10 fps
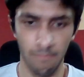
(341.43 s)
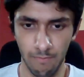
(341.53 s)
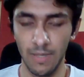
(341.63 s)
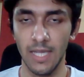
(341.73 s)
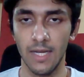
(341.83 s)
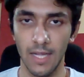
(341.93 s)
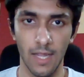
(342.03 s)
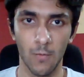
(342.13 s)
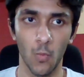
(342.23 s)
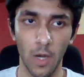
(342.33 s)
be it
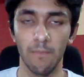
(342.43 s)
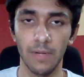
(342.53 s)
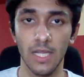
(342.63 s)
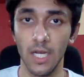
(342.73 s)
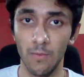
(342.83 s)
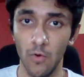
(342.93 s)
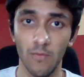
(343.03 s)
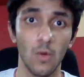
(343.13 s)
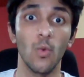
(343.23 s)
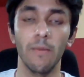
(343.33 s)
in one particular
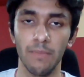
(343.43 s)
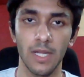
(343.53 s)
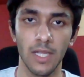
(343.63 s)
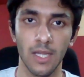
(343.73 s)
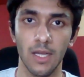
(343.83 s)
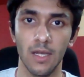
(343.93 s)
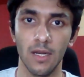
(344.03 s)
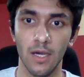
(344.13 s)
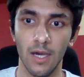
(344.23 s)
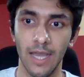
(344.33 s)
movement, one particular
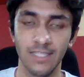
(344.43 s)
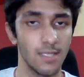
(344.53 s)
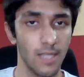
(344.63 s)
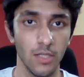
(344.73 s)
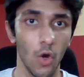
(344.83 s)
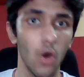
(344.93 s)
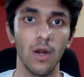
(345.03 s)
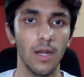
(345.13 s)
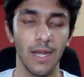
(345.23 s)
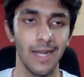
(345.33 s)
exercise,
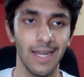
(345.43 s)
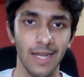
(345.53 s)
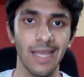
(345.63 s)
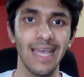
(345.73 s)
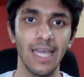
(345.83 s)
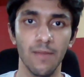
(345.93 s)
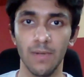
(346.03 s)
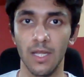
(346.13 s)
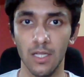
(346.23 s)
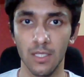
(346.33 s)
or indeed in a
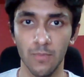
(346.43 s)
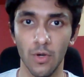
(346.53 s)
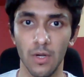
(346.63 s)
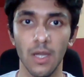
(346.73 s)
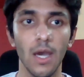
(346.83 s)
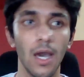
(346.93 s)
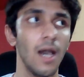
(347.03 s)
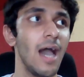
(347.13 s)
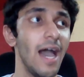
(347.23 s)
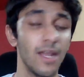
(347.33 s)
particular sport.
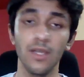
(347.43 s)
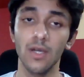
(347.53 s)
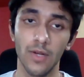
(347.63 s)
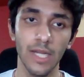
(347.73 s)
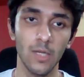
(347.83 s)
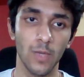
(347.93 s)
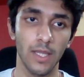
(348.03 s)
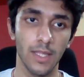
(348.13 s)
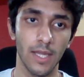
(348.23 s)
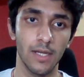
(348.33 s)
Another great way
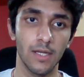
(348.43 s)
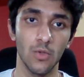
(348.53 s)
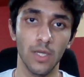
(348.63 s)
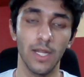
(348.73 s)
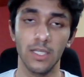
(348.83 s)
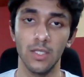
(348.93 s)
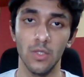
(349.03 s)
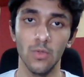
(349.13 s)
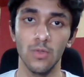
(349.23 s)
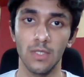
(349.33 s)
that you can actually
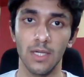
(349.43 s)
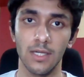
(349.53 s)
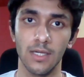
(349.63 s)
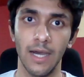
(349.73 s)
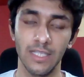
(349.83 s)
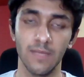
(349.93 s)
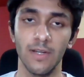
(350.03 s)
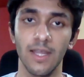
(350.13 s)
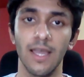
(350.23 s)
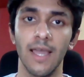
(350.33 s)
use
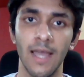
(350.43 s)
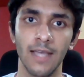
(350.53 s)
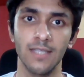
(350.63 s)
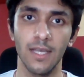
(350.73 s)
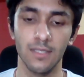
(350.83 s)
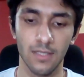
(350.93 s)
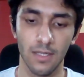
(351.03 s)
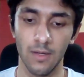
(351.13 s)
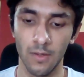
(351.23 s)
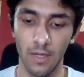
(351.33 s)
isometric exercises in